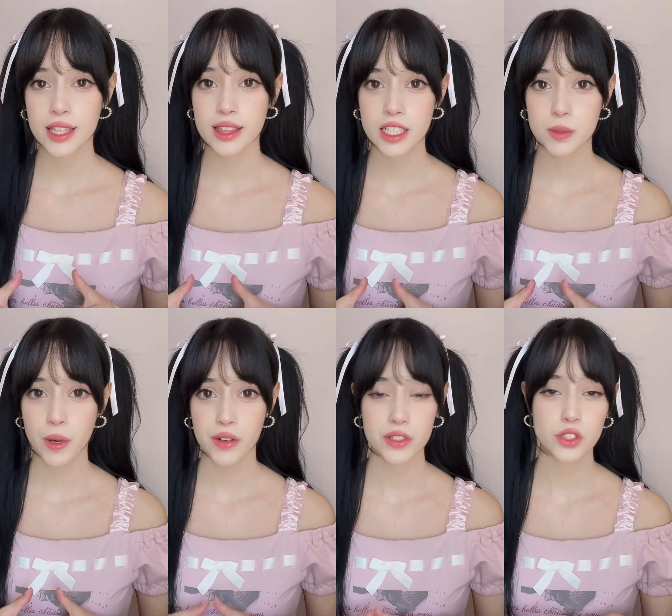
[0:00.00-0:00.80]
these
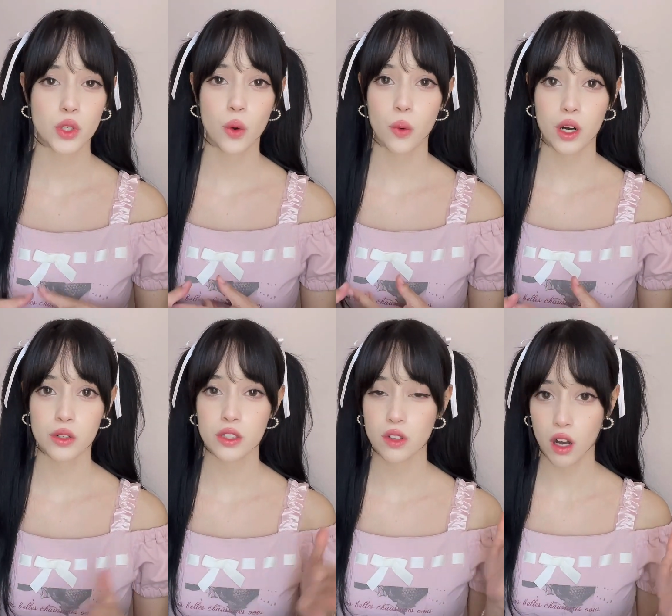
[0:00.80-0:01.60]
patterns go
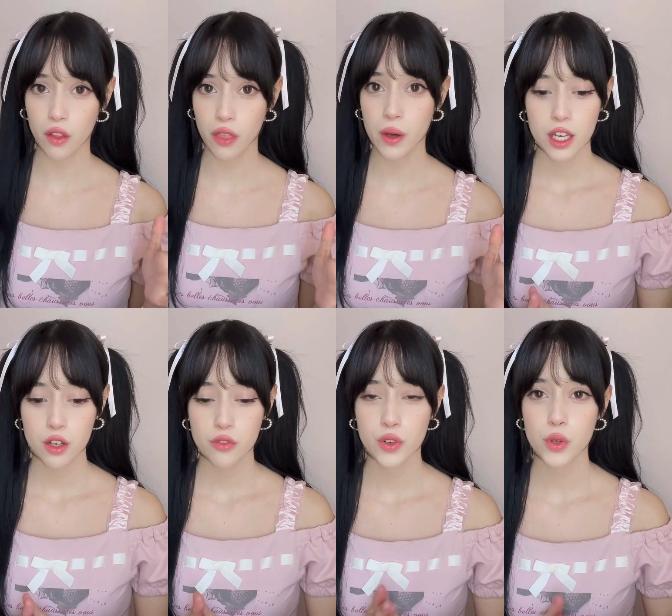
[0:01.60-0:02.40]
across all of them.
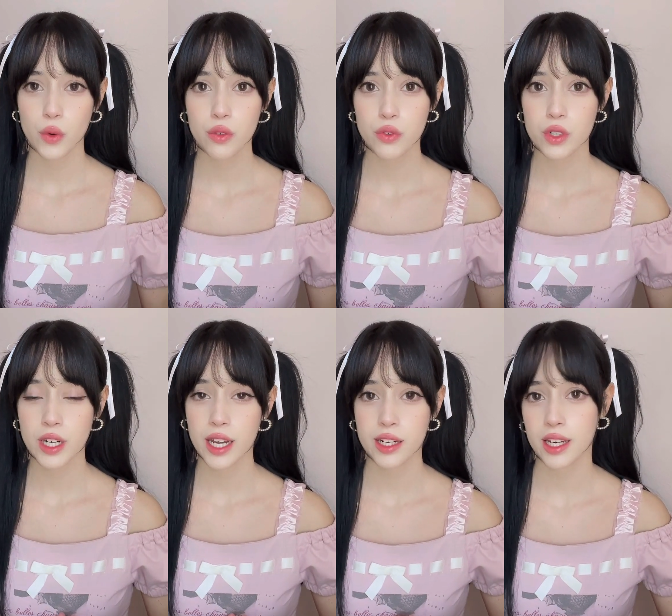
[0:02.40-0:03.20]
If you're going for
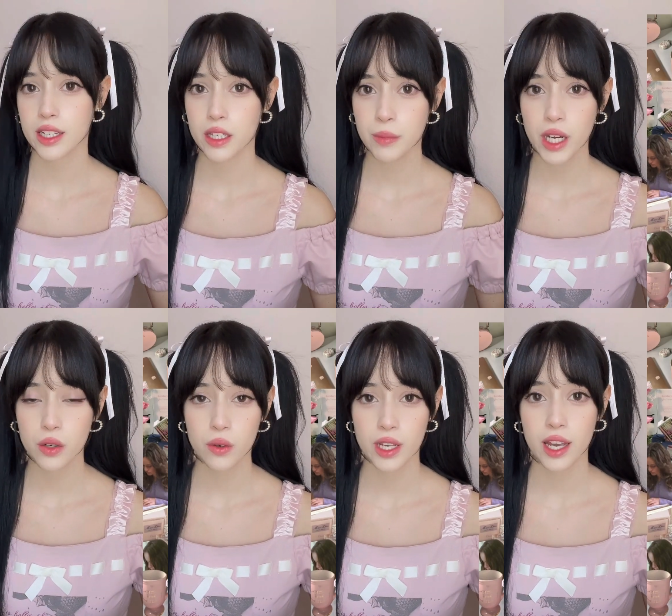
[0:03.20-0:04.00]
an academia
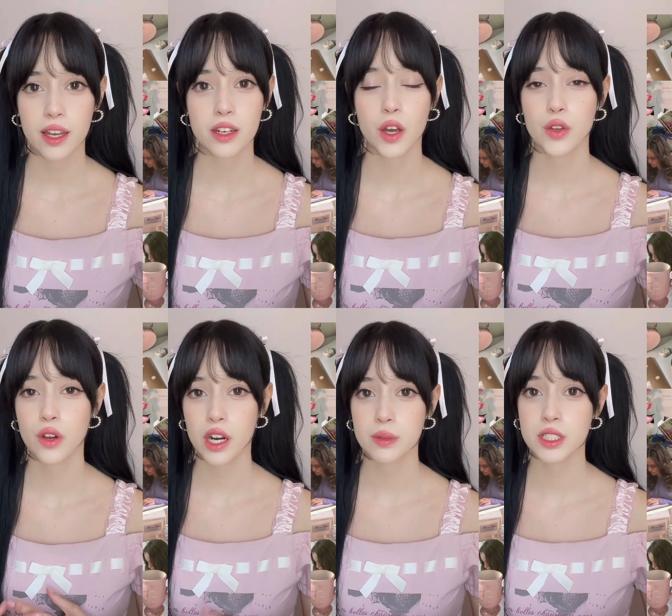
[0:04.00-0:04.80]
coquette, you're
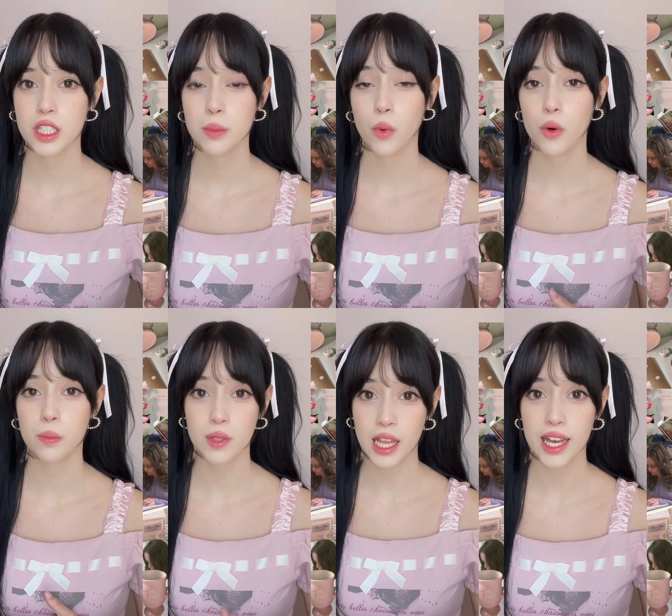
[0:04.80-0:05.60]
gonna see more
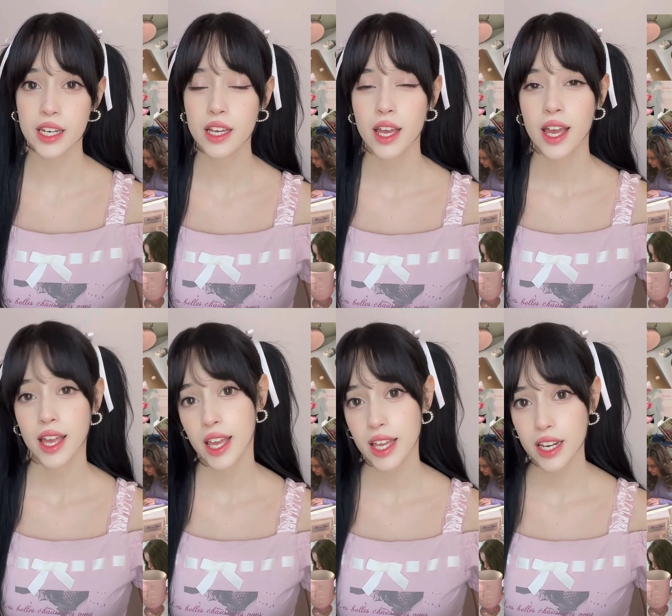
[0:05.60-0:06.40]
plaid
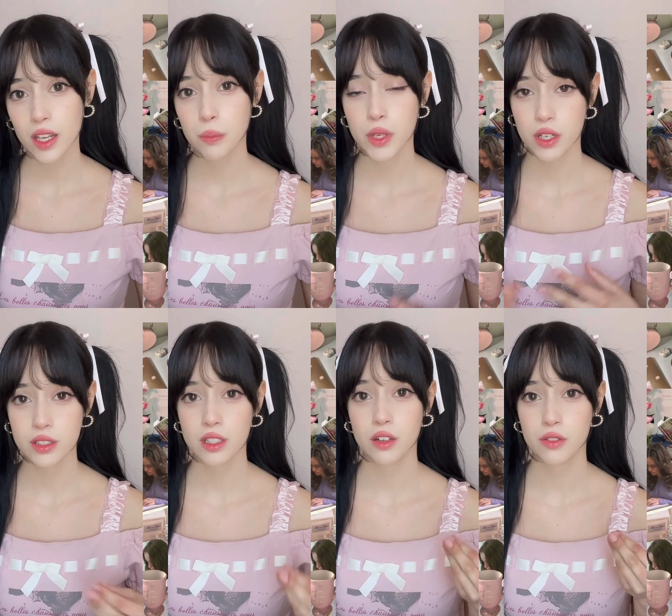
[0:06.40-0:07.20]
in it because of